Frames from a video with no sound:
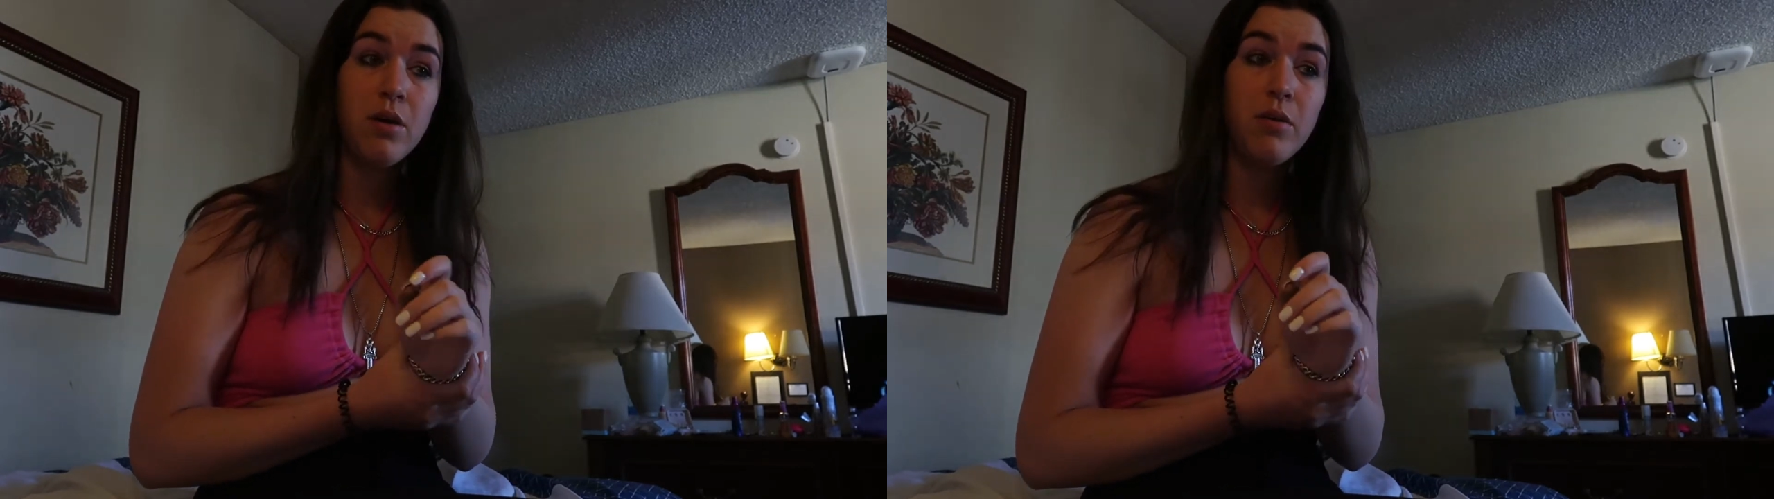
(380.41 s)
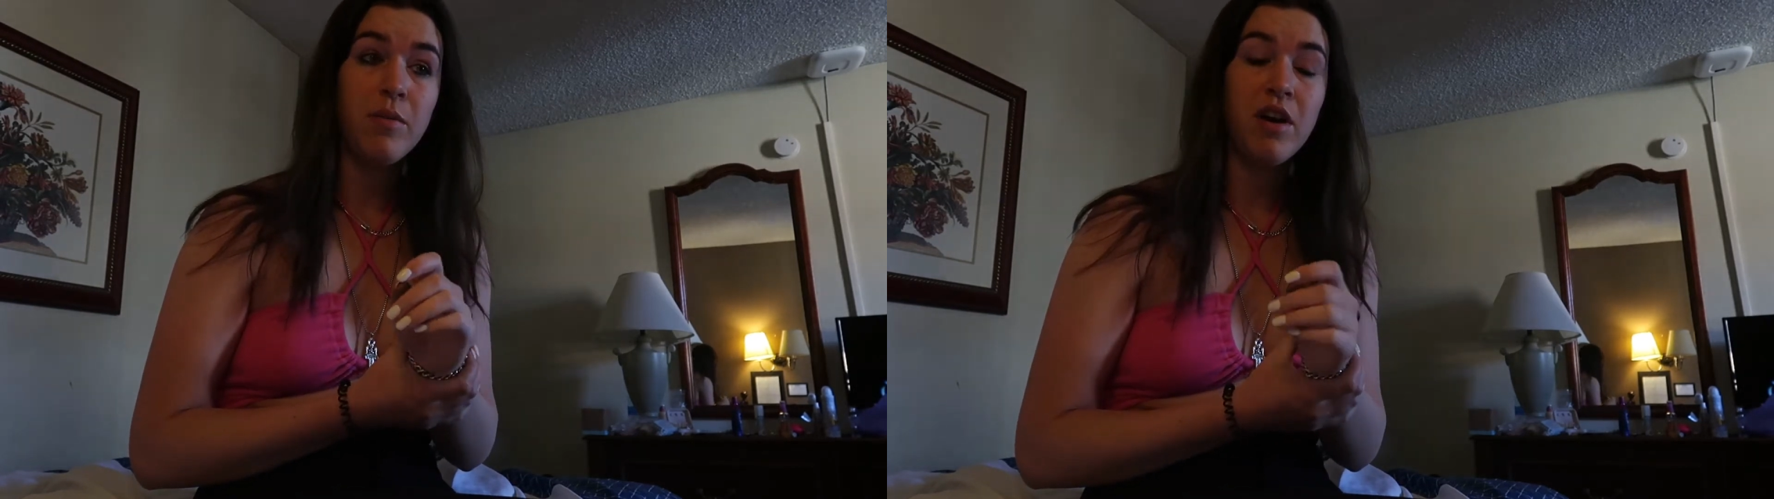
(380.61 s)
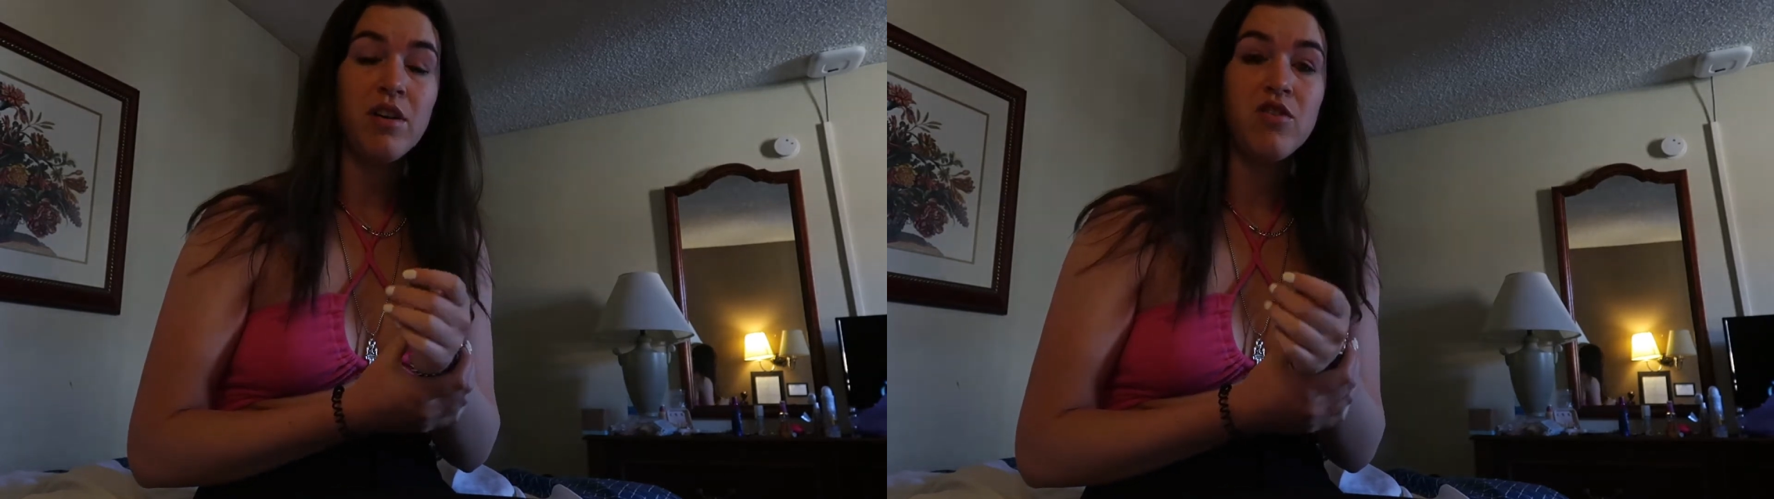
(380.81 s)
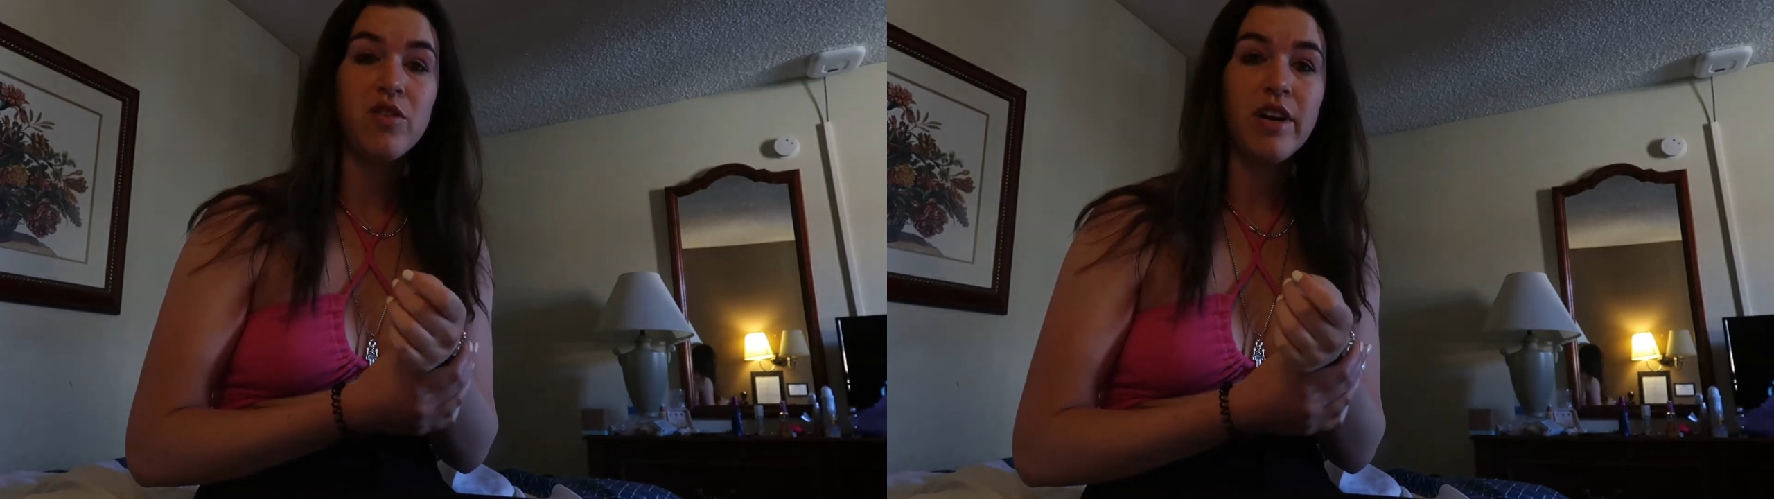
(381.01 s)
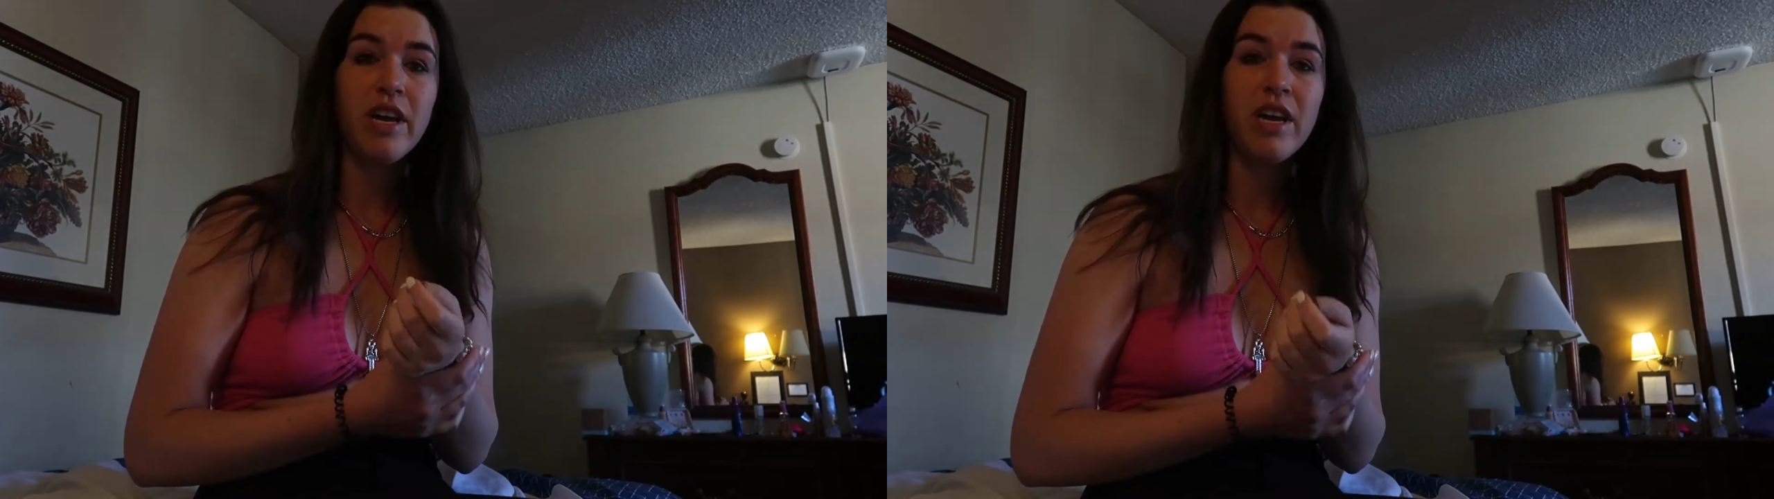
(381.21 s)
We bought a
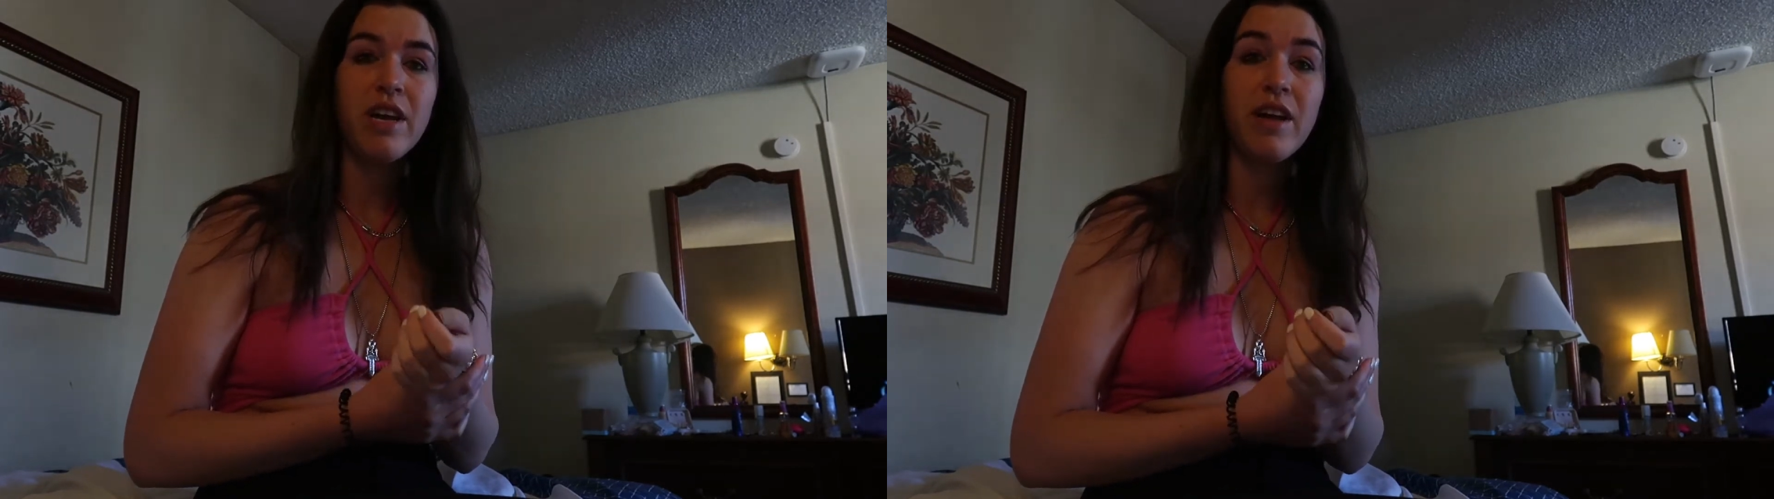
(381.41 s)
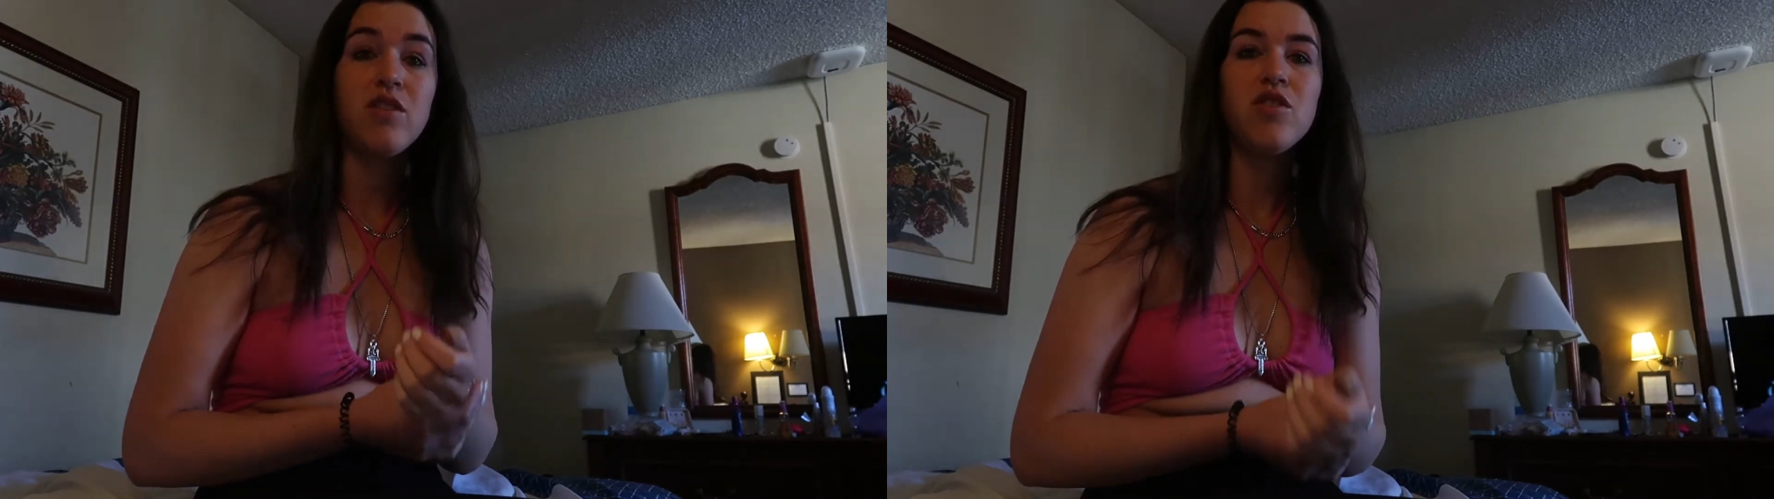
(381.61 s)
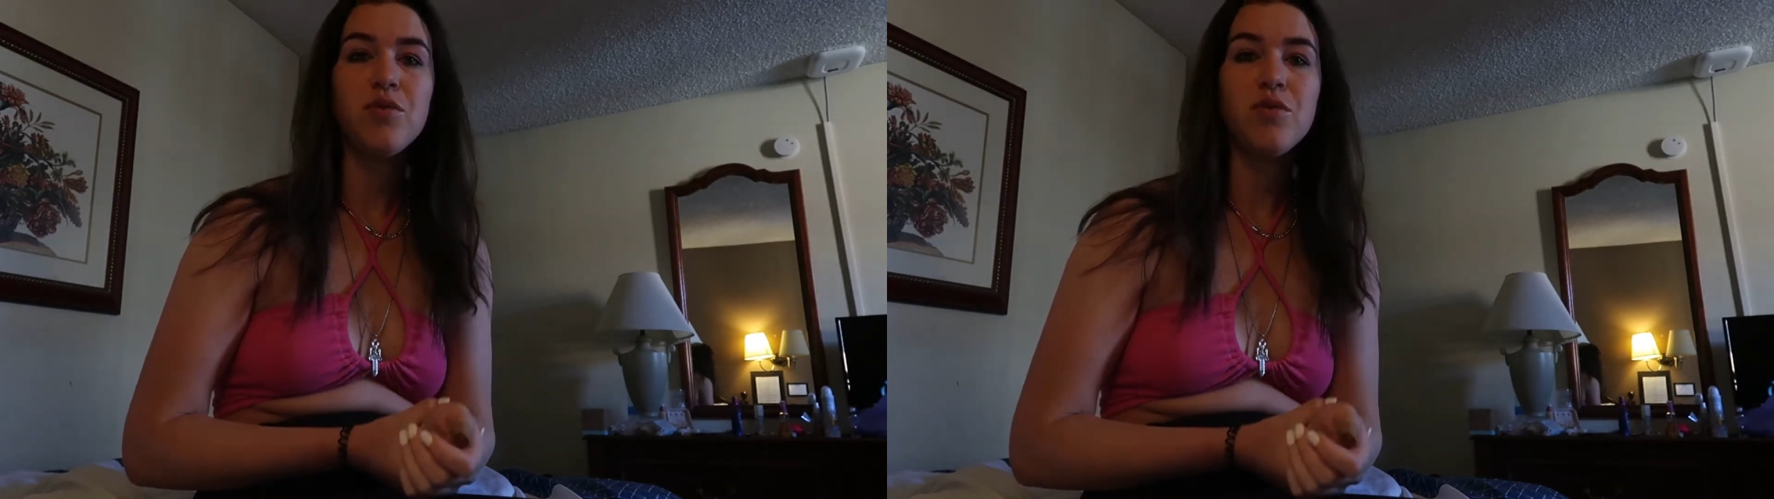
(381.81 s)
drink at